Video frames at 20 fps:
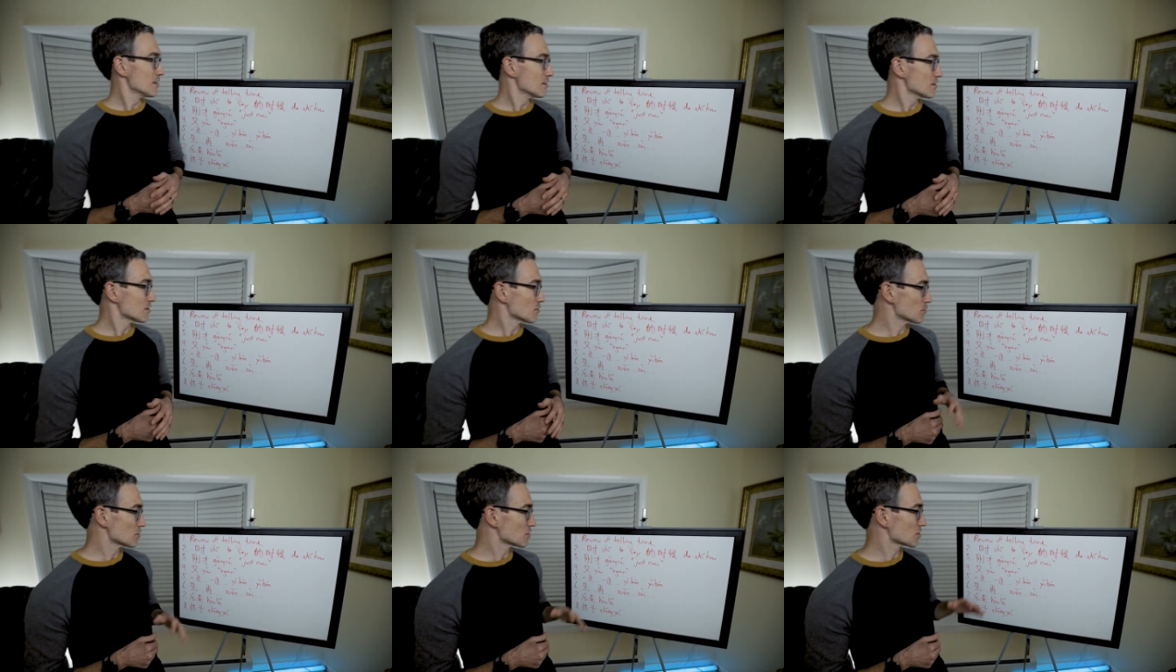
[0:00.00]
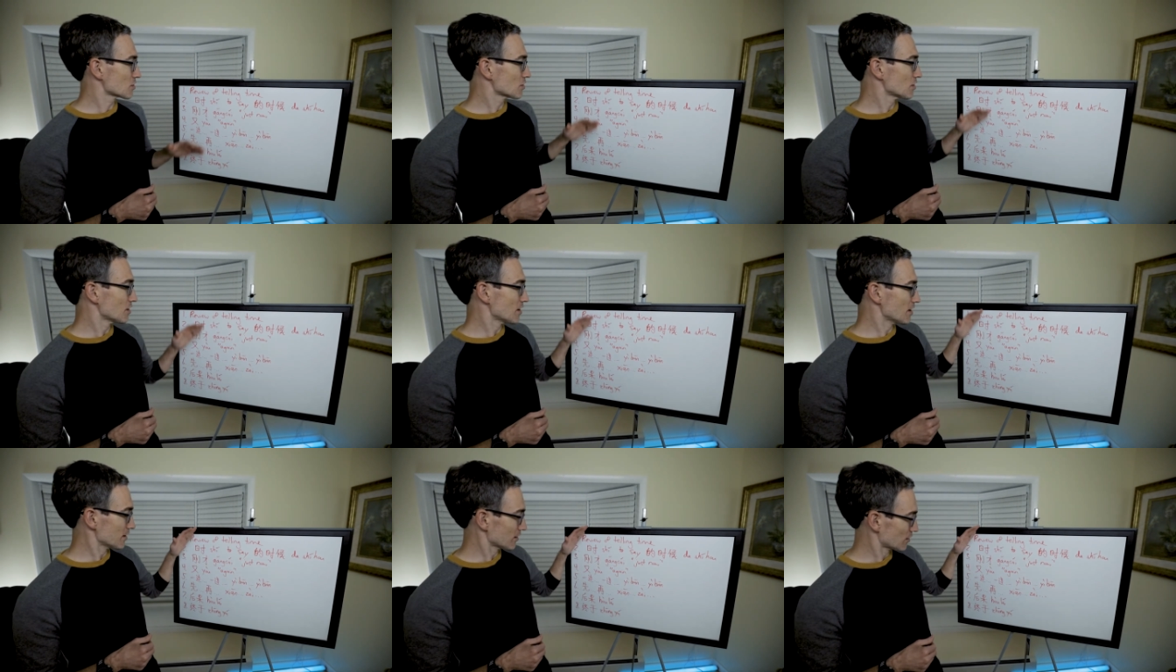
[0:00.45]
So we're just
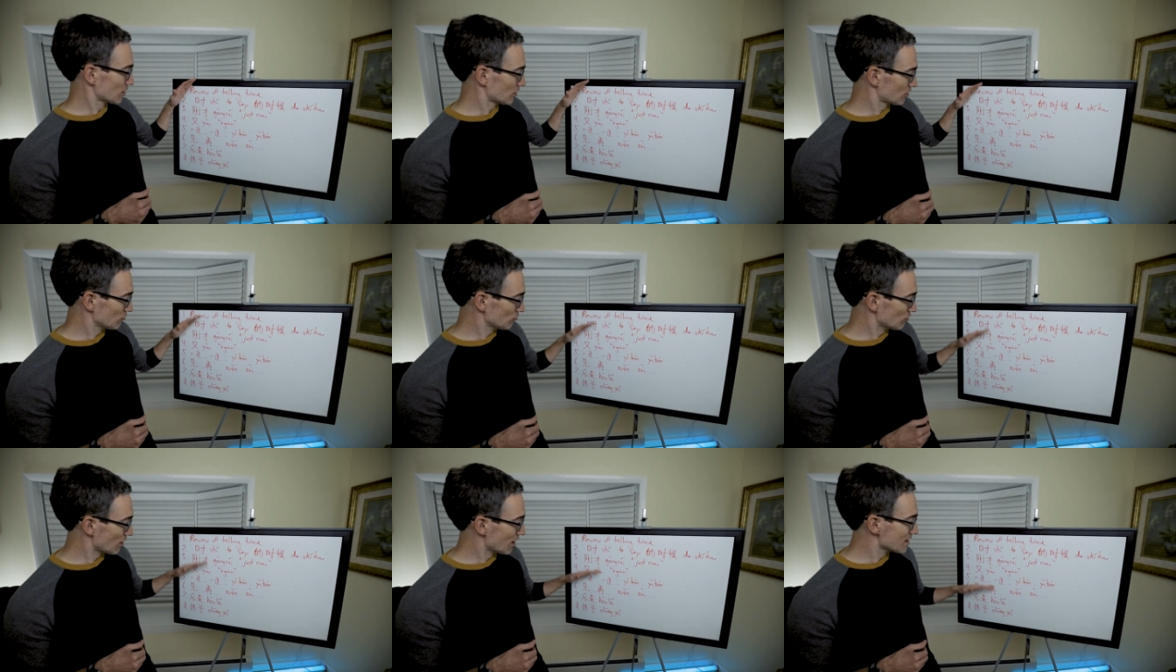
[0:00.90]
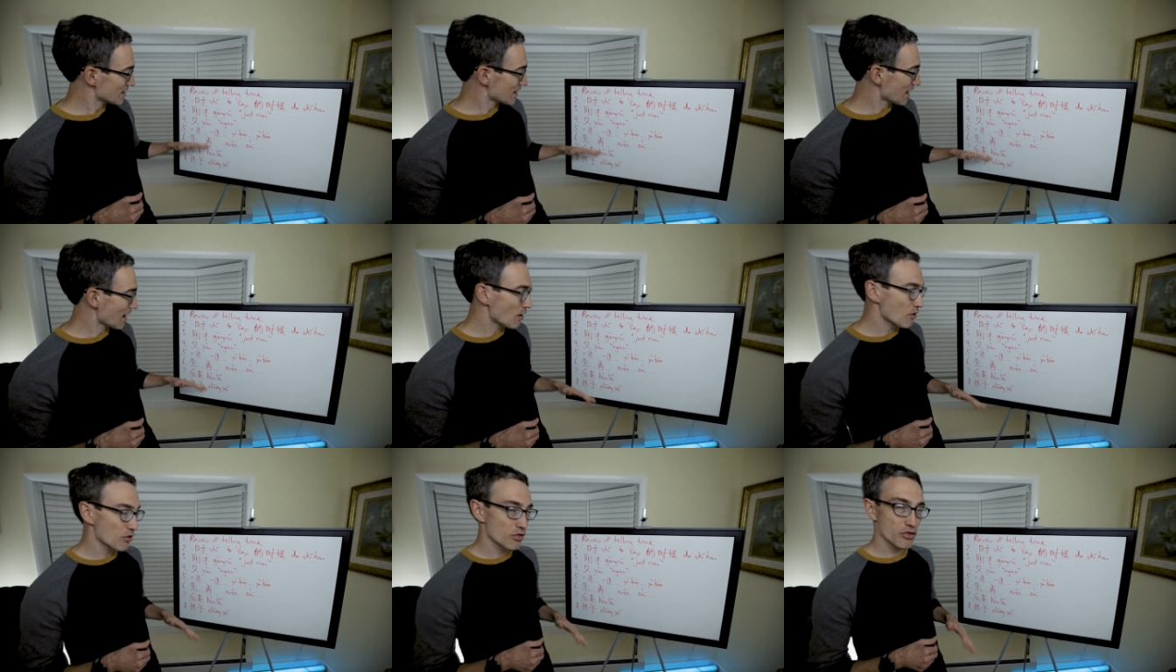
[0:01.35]
going to run
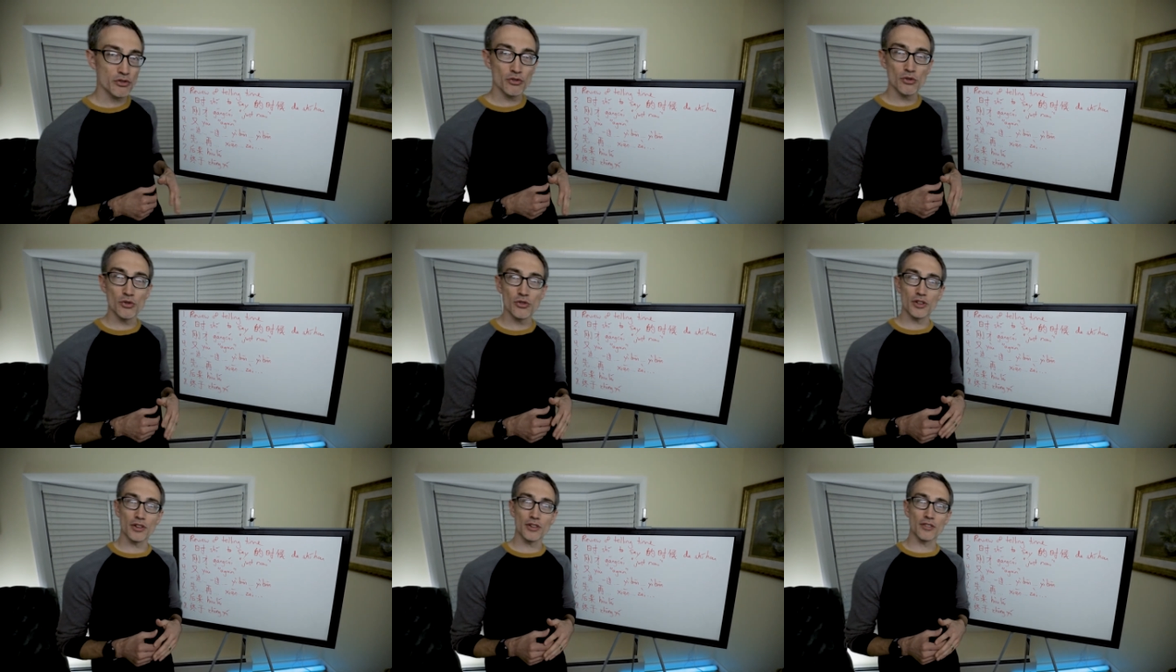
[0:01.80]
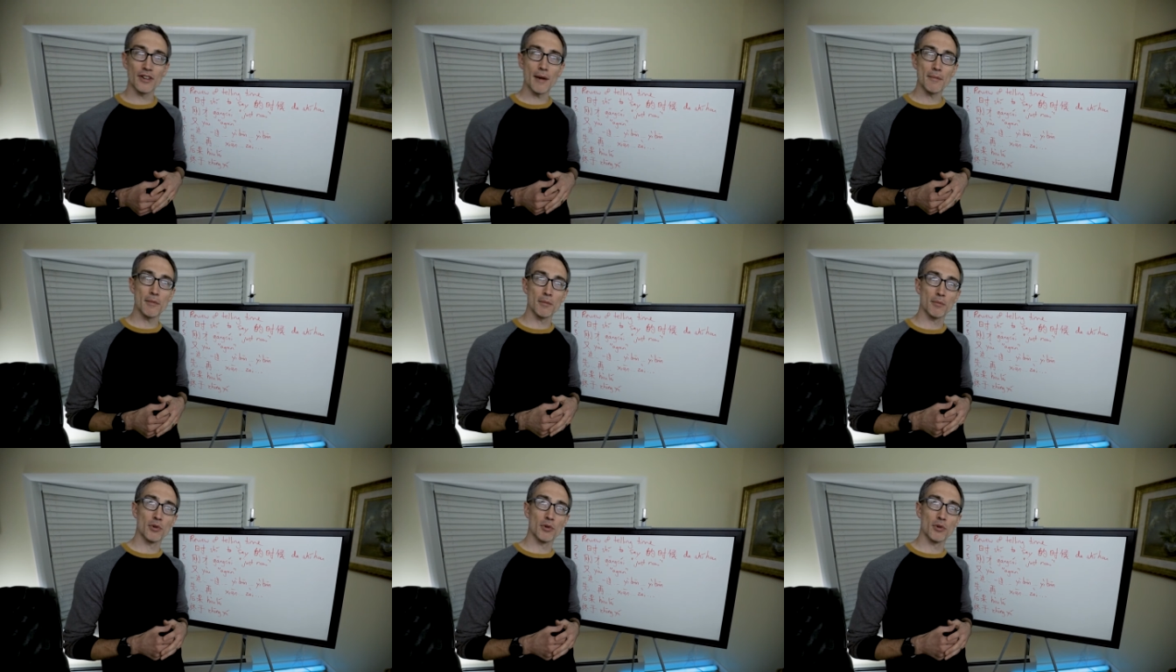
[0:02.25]
down through the grammar